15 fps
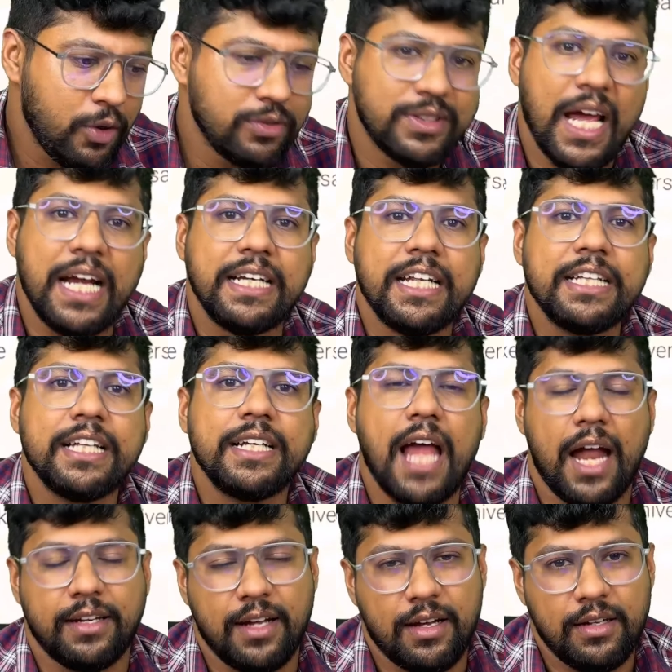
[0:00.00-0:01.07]
citing the
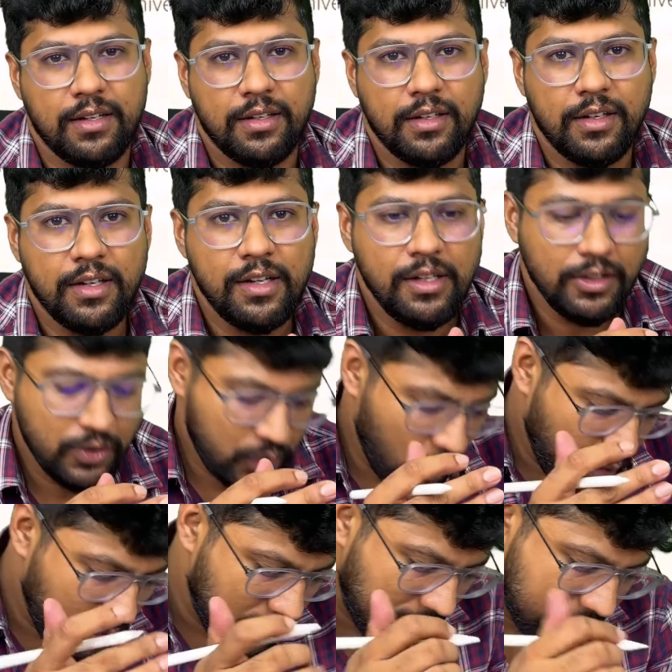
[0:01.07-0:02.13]
data.
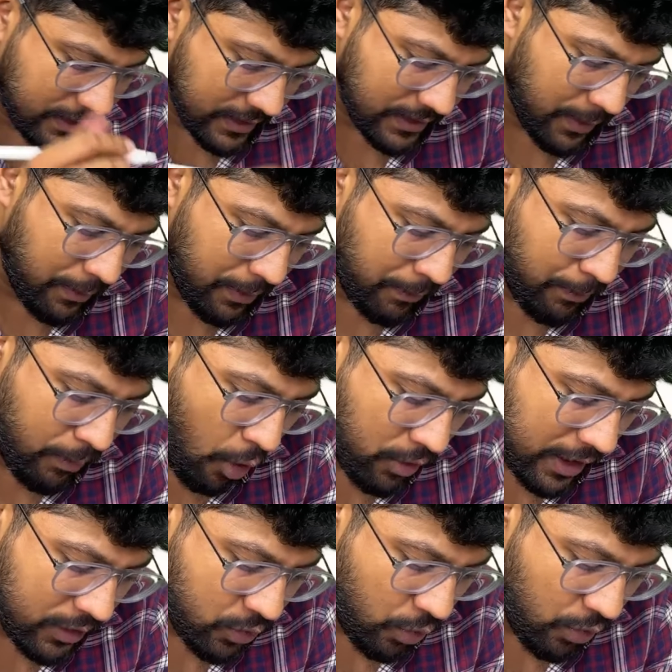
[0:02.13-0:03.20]
So this is an
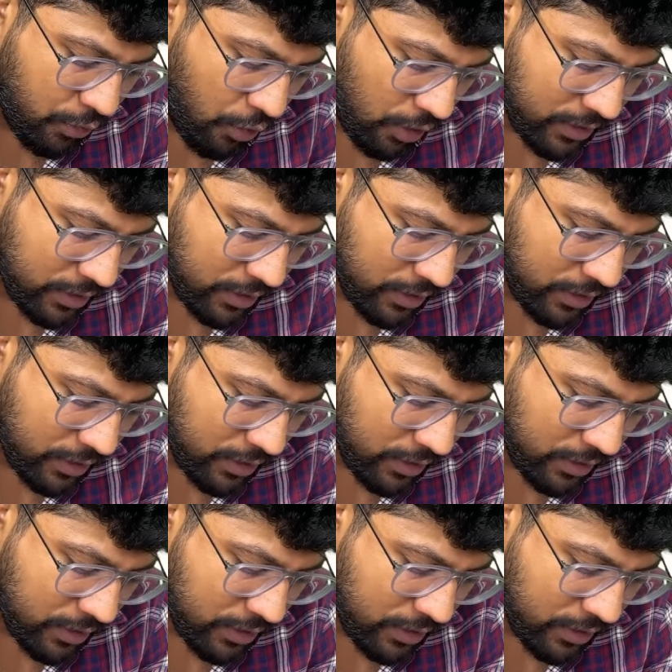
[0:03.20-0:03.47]
important tool for